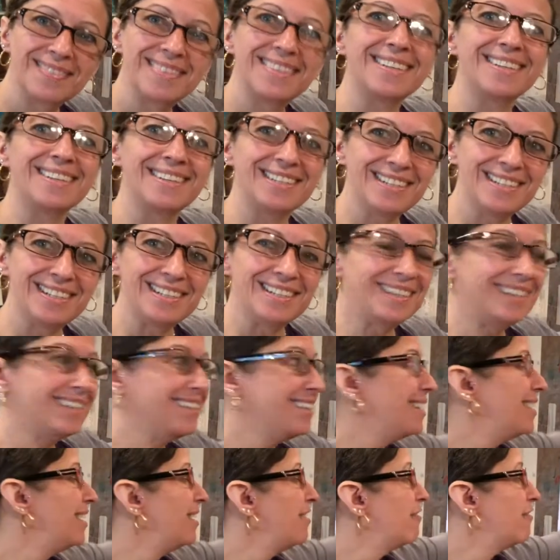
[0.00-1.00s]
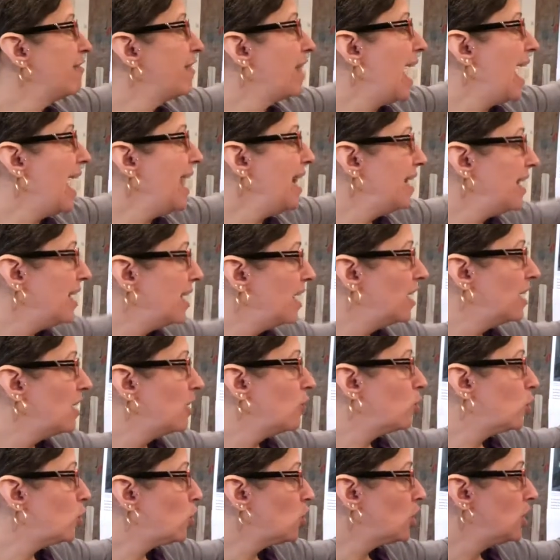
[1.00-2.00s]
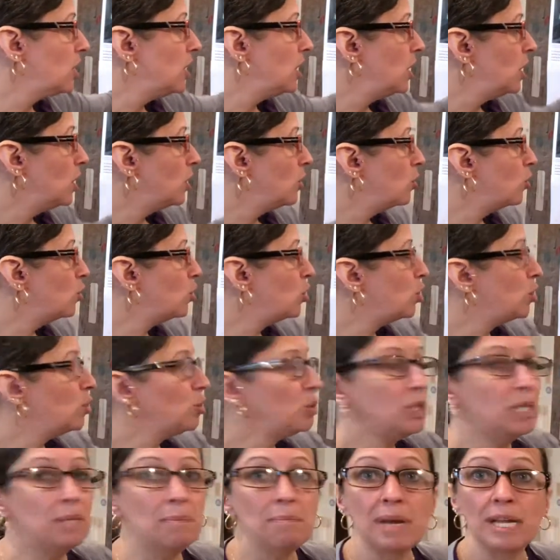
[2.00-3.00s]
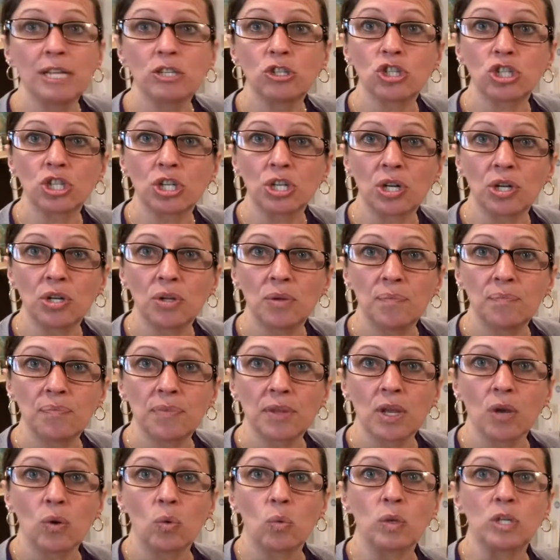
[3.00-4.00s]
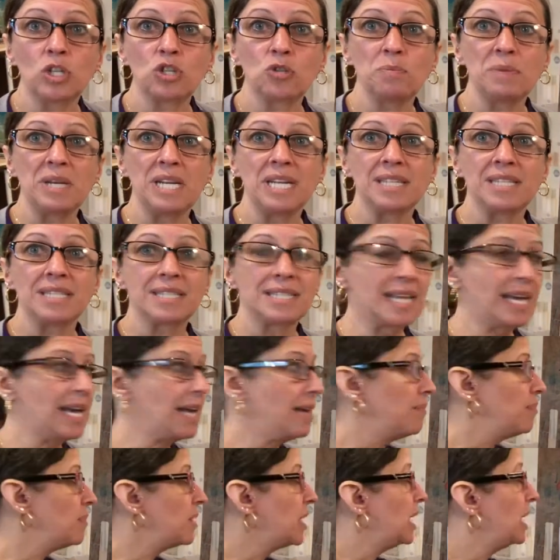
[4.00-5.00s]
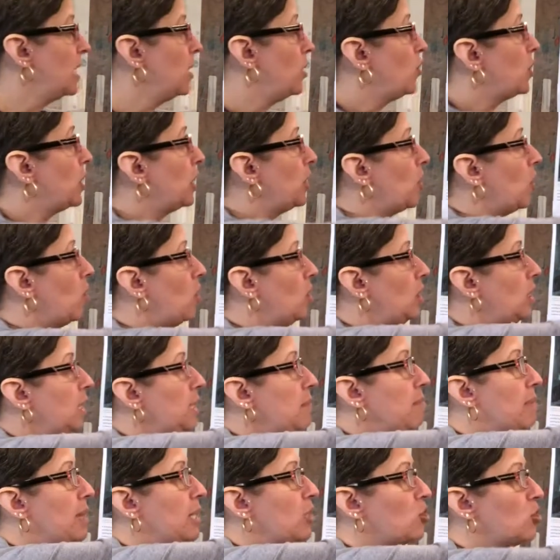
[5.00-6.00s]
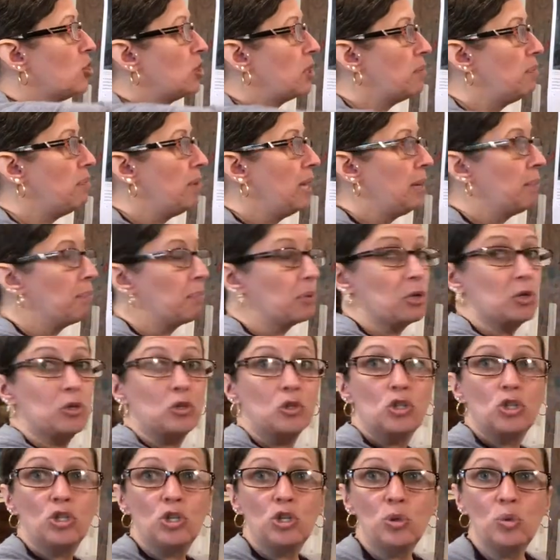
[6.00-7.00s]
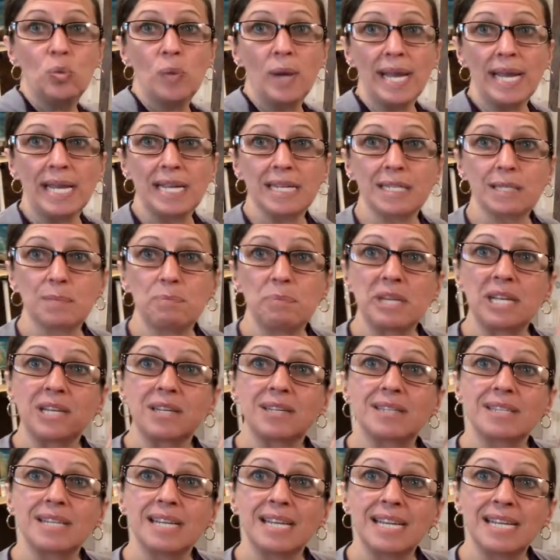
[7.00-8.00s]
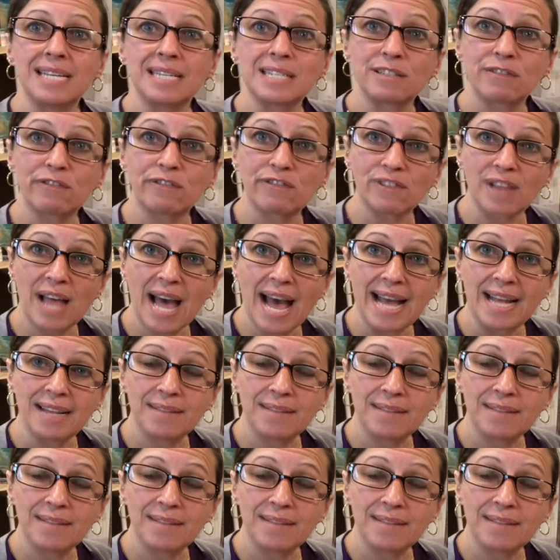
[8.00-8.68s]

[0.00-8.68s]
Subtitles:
Good. Flat, whoosh. Two-dimensional, which means that you can only measure the paper two ways because it is flat.